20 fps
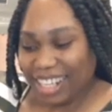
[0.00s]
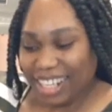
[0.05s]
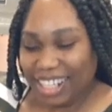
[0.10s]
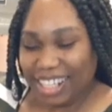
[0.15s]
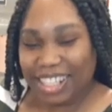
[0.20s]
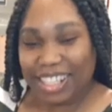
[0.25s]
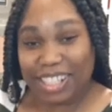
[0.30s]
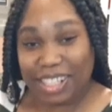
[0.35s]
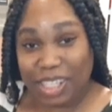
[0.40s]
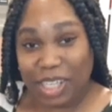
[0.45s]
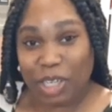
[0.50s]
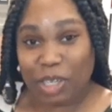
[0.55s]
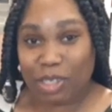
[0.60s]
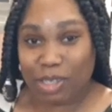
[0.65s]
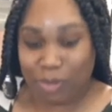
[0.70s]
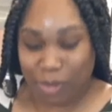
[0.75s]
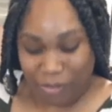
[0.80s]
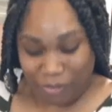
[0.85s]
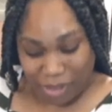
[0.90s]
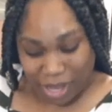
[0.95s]

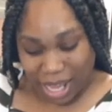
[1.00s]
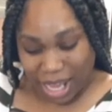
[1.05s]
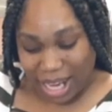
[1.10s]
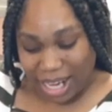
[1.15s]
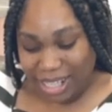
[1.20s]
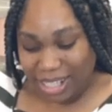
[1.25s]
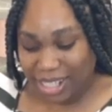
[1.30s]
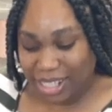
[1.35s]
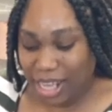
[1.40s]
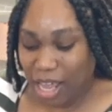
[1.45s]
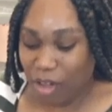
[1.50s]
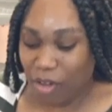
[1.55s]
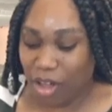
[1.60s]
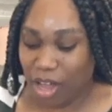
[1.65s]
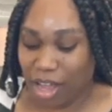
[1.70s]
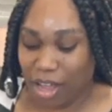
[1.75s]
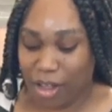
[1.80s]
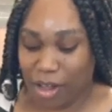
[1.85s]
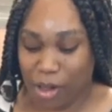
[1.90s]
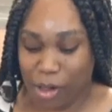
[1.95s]
excuse me for that. So,
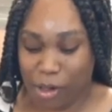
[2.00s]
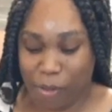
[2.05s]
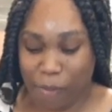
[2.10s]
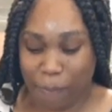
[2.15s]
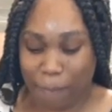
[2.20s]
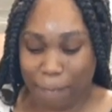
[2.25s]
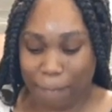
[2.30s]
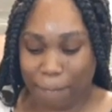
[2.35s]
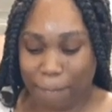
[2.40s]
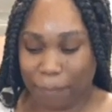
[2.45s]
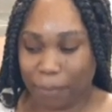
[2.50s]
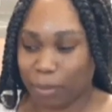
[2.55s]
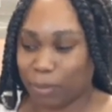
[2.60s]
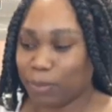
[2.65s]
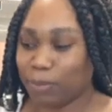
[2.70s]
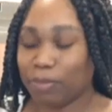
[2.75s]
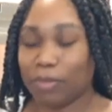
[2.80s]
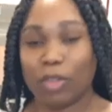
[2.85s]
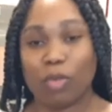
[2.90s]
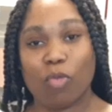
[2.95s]

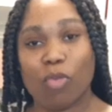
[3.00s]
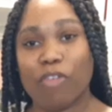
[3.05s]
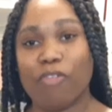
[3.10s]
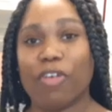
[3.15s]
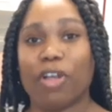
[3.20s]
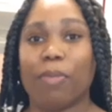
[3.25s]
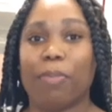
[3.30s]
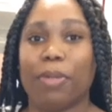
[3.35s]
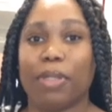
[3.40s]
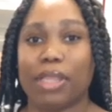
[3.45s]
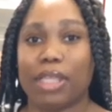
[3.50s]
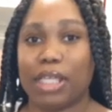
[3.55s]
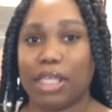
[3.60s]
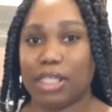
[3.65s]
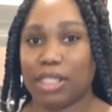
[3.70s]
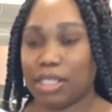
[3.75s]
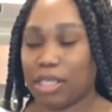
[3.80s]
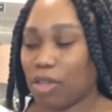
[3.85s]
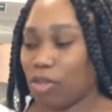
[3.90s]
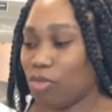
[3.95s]
we're going to put
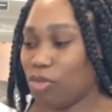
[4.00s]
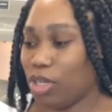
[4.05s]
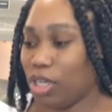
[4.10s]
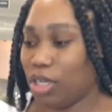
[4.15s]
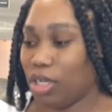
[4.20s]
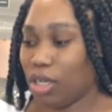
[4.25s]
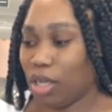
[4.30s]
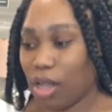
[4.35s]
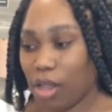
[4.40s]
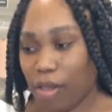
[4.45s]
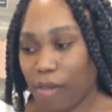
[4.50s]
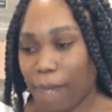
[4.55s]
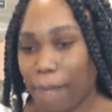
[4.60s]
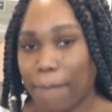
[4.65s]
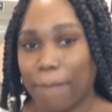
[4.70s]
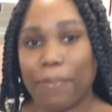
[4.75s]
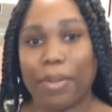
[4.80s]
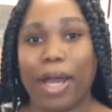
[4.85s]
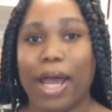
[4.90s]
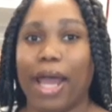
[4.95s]
these on in the
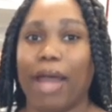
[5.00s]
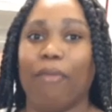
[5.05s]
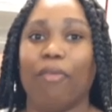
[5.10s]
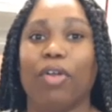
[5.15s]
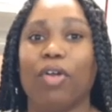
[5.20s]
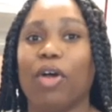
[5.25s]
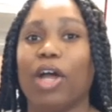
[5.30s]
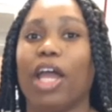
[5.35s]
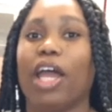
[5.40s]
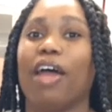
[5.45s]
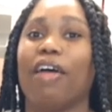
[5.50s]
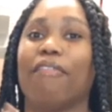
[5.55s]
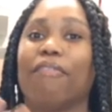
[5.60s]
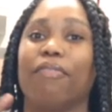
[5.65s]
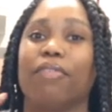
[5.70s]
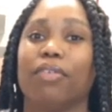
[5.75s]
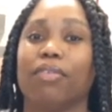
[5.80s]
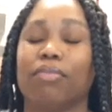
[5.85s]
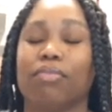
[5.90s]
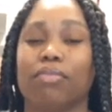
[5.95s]
pot. We're going to have
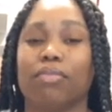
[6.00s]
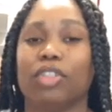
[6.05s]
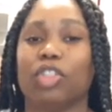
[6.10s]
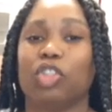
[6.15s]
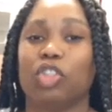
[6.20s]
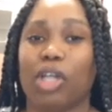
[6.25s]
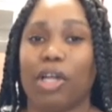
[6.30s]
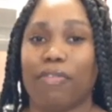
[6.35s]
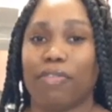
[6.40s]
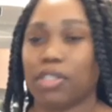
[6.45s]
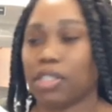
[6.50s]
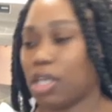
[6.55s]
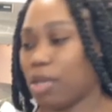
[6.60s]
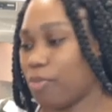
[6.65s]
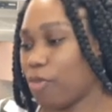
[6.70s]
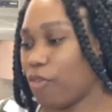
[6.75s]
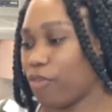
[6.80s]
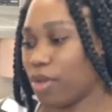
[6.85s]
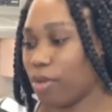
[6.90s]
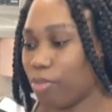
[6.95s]
Travis come
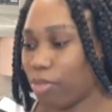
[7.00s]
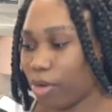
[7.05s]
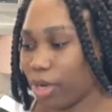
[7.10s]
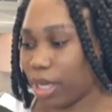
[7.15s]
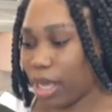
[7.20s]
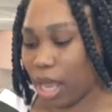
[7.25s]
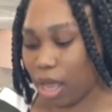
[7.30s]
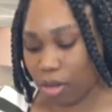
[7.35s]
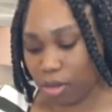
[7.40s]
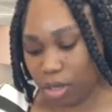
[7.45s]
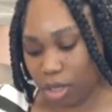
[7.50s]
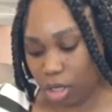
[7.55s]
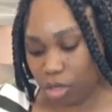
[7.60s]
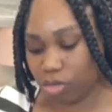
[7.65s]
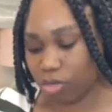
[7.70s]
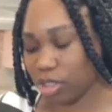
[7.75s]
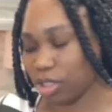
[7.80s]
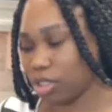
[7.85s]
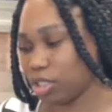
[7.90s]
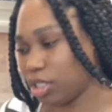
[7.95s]
over and bring y'all
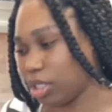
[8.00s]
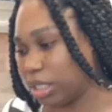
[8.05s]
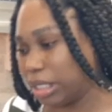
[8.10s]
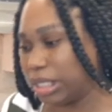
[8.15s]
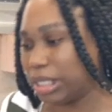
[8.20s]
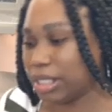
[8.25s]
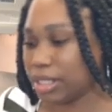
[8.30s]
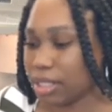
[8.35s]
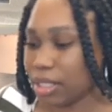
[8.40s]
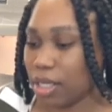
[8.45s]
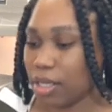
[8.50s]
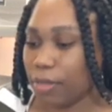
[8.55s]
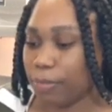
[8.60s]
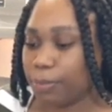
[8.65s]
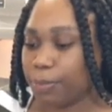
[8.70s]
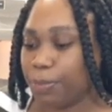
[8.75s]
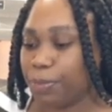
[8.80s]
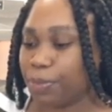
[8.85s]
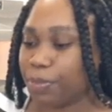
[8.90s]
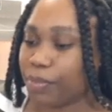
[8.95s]
close to us.
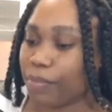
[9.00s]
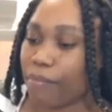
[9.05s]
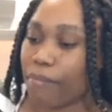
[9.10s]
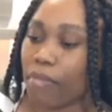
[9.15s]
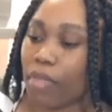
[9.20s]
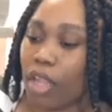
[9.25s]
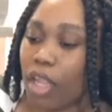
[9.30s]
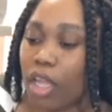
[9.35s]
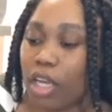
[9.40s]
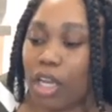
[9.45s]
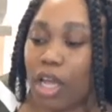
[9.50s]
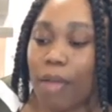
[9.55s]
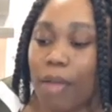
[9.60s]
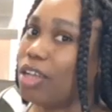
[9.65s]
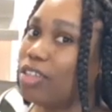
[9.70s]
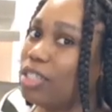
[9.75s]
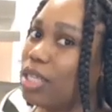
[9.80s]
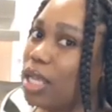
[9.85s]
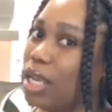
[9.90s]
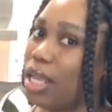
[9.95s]
And I'm
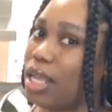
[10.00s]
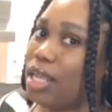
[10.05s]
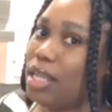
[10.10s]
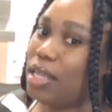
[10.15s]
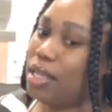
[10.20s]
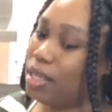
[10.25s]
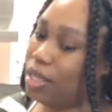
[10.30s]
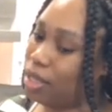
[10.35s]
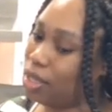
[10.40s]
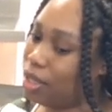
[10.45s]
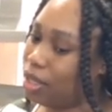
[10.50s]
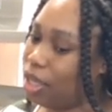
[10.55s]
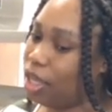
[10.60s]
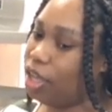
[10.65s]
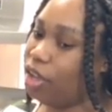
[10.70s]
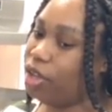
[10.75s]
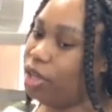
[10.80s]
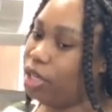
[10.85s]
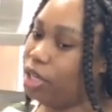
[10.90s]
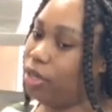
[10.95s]
going to say that
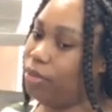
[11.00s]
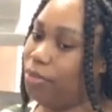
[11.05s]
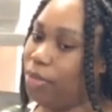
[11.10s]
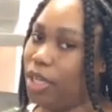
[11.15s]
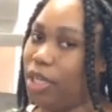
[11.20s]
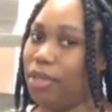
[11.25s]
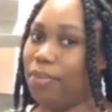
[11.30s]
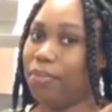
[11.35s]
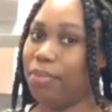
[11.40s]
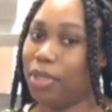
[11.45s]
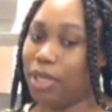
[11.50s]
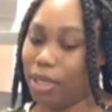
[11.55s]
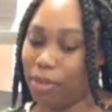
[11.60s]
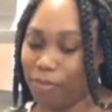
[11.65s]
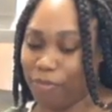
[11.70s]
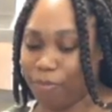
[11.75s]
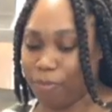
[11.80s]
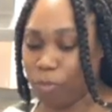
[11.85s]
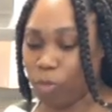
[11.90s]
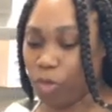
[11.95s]
kale in a minute, but
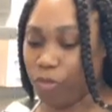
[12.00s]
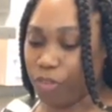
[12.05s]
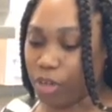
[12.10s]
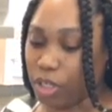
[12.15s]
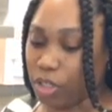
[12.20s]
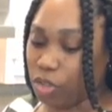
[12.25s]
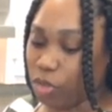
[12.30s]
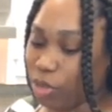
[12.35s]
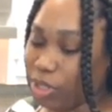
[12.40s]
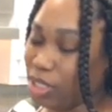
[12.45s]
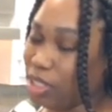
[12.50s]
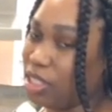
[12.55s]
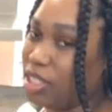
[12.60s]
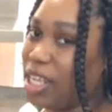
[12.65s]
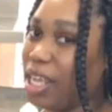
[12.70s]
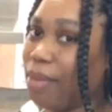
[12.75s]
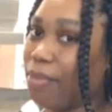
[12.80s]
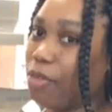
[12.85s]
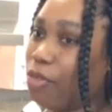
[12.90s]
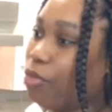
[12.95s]
we're going to do this salmon